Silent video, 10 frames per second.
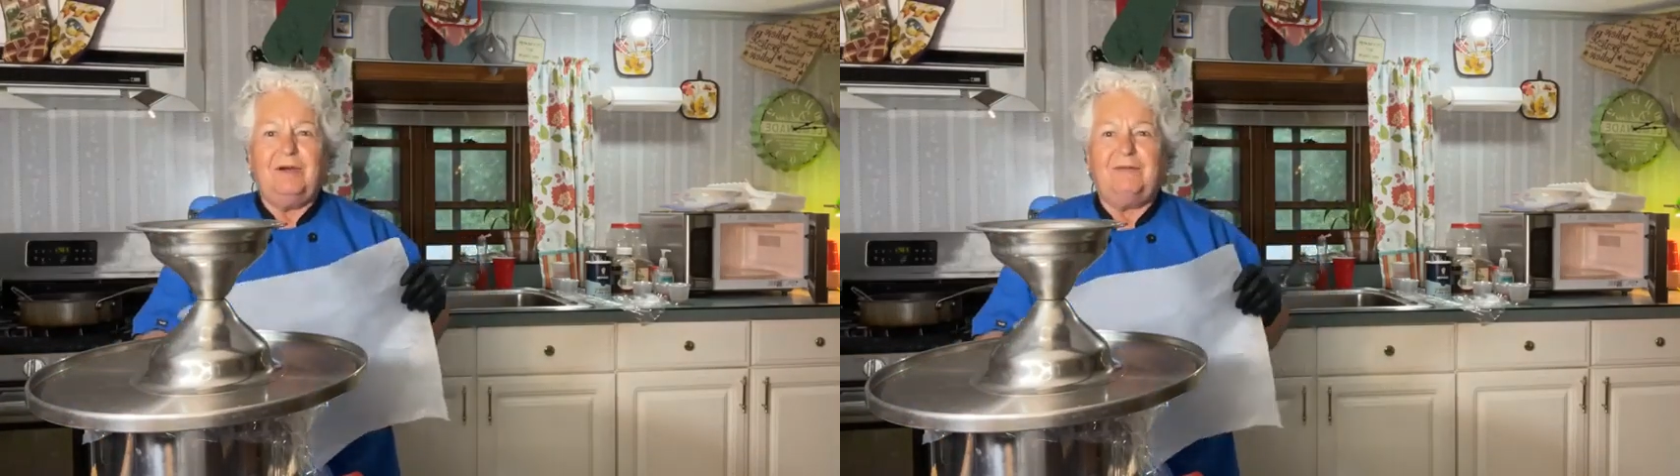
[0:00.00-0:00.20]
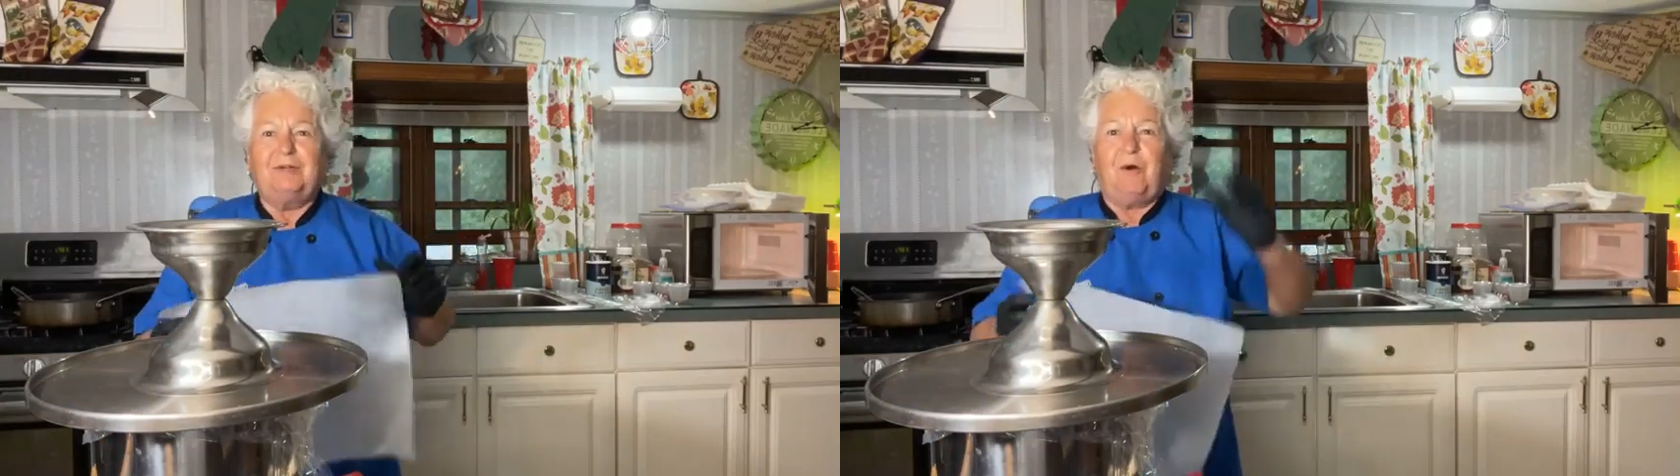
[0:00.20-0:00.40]

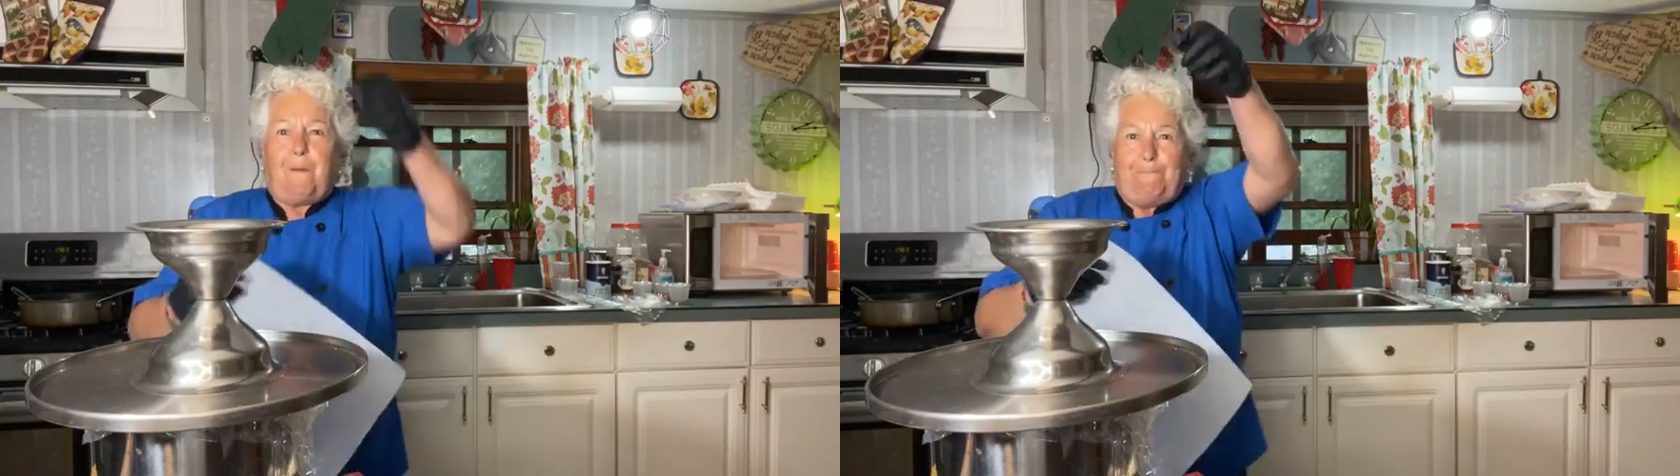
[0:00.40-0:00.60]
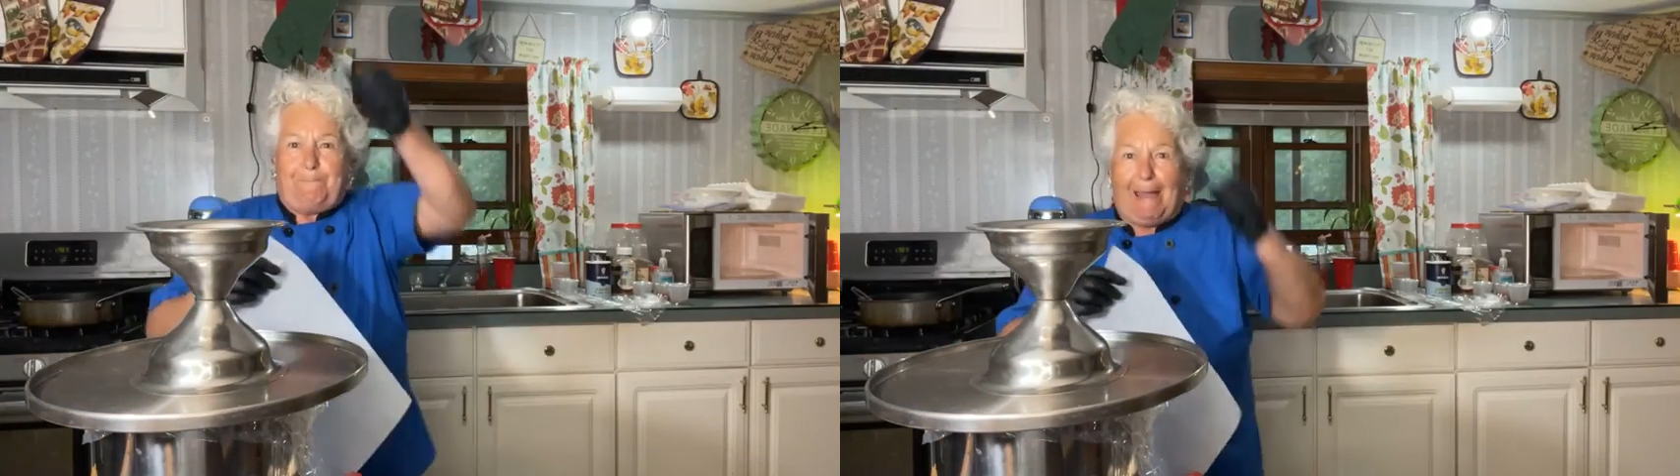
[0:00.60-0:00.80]
you have to
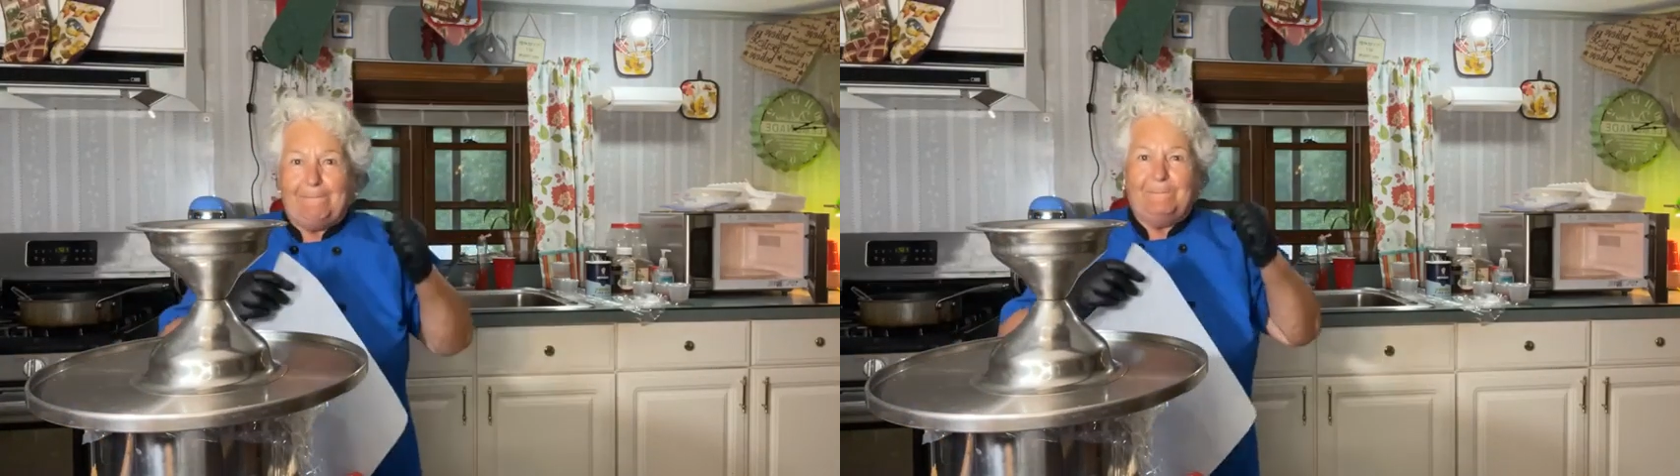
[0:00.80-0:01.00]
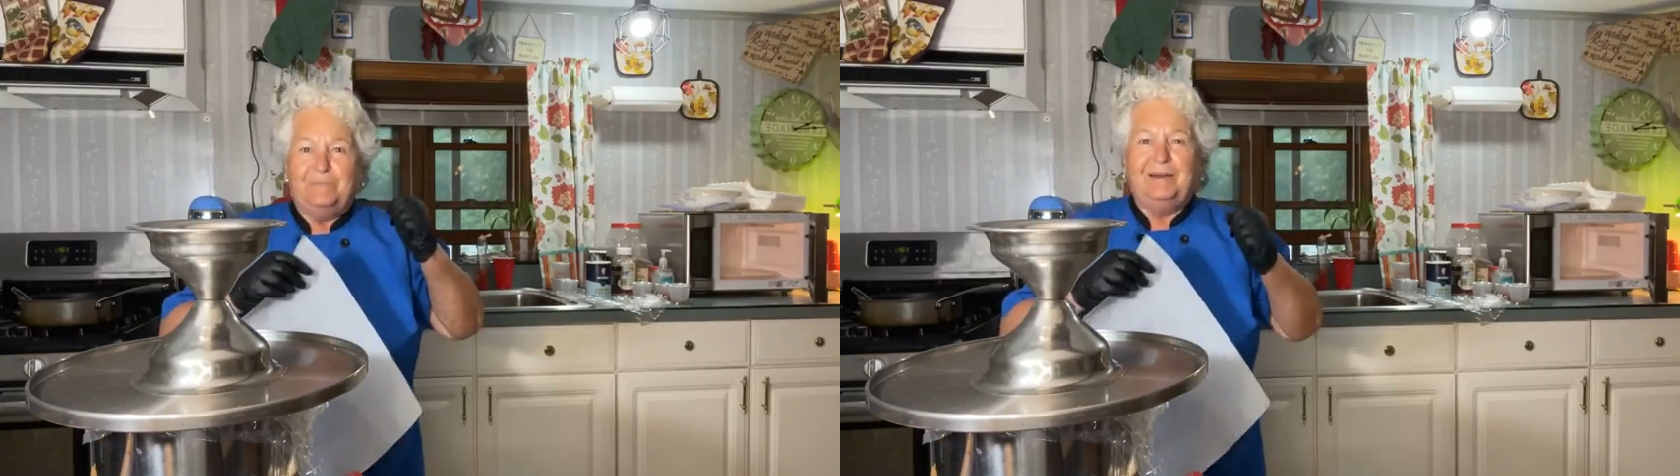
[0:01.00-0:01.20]
go
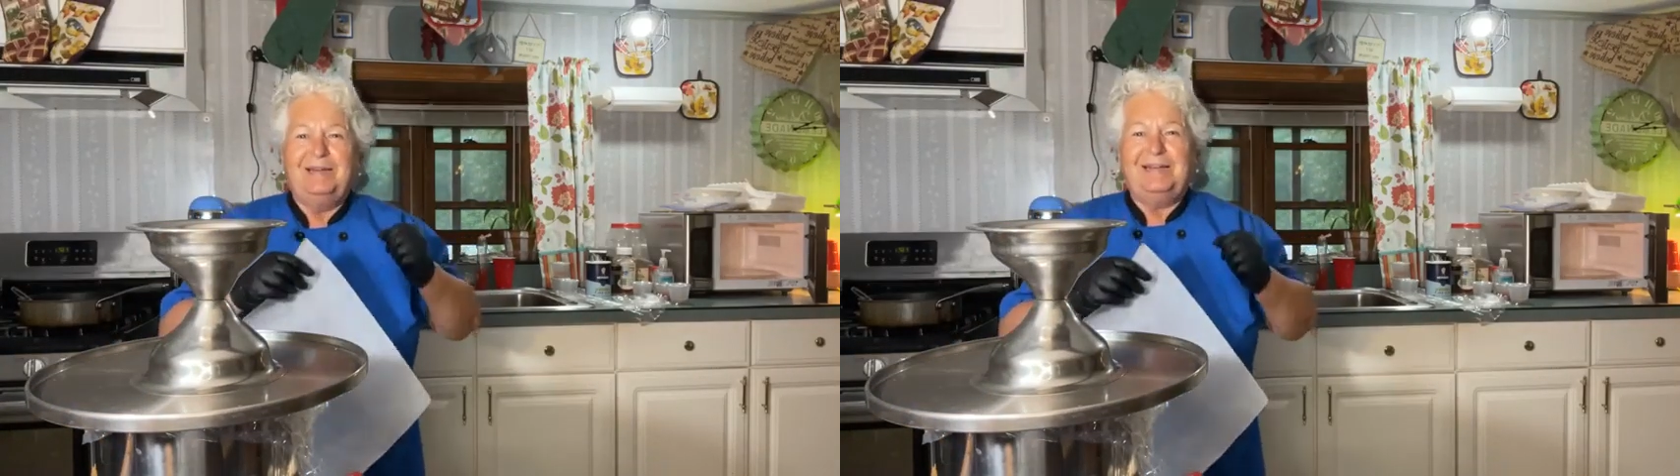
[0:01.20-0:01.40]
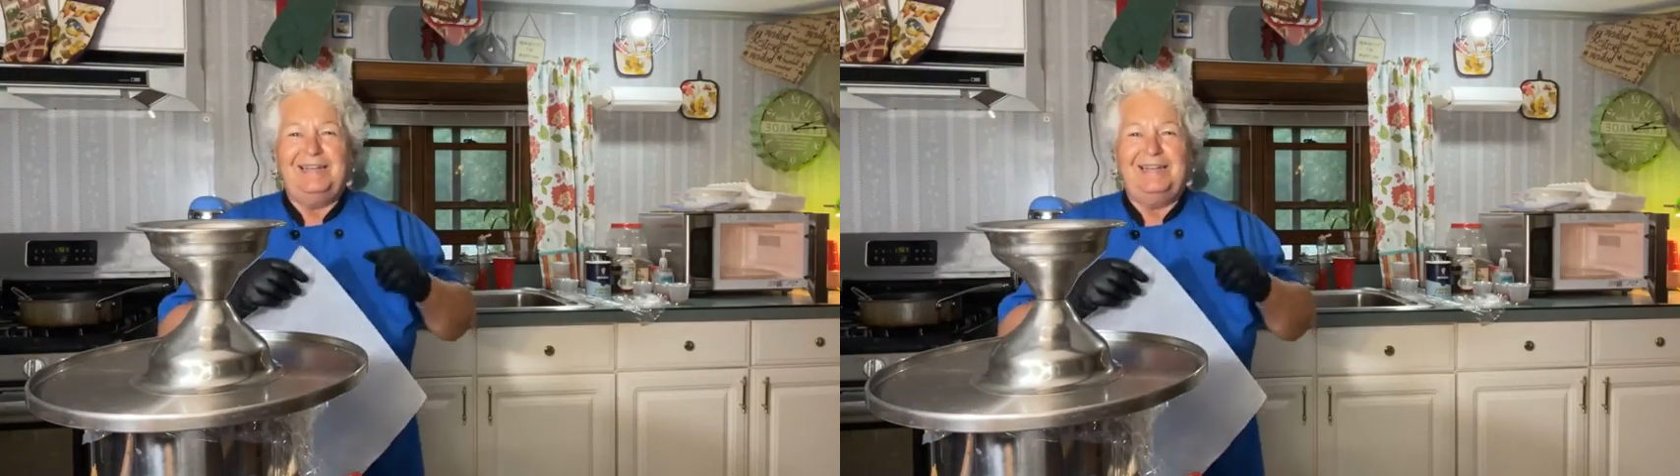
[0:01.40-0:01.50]
bam